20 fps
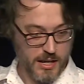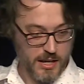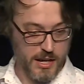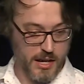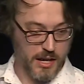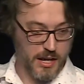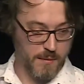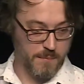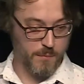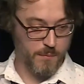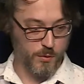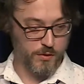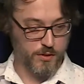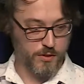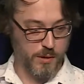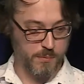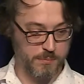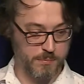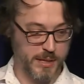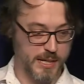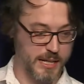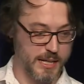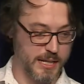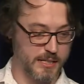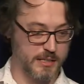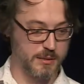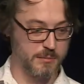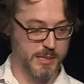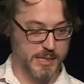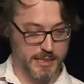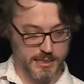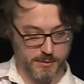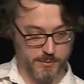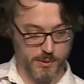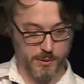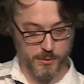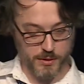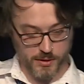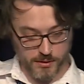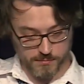We've got B in the middle that
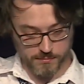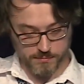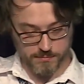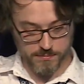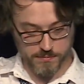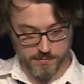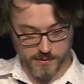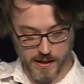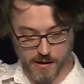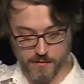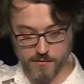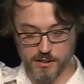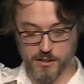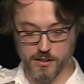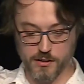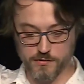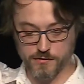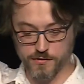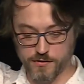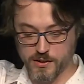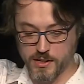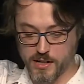we want to get rid of,